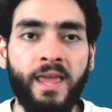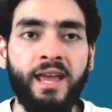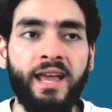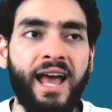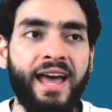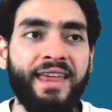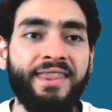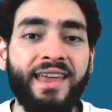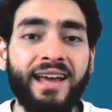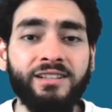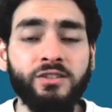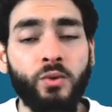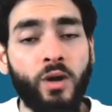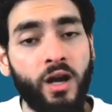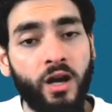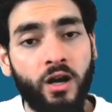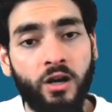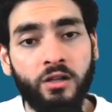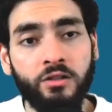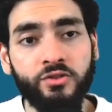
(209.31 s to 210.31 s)
And that's why
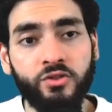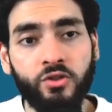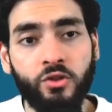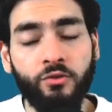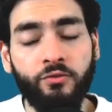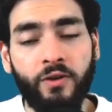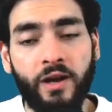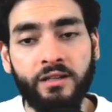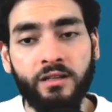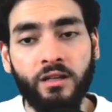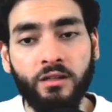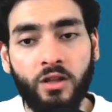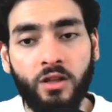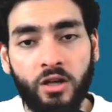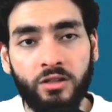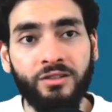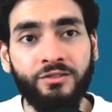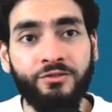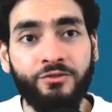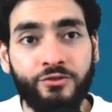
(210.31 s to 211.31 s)
also you find a
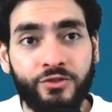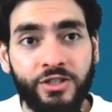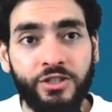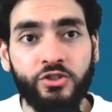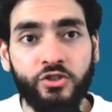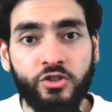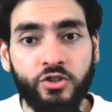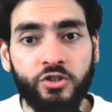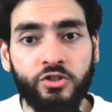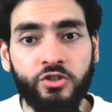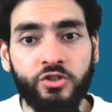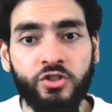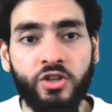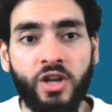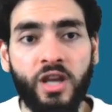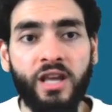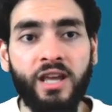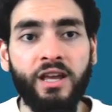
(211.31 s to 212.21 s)
lot of research,